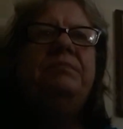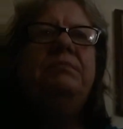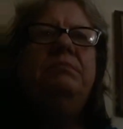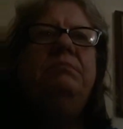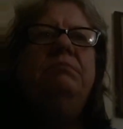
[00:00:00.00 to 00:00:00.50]

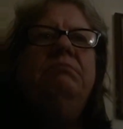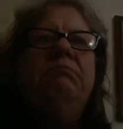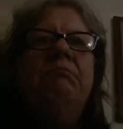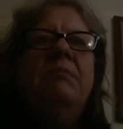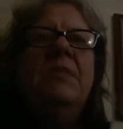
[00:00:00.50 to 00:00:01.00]

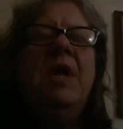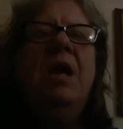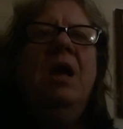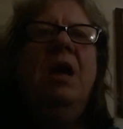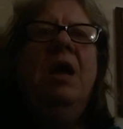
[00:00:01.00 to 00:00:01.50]

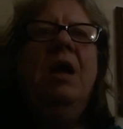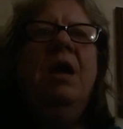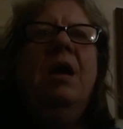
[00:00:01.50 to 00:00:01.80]
Nothing is said.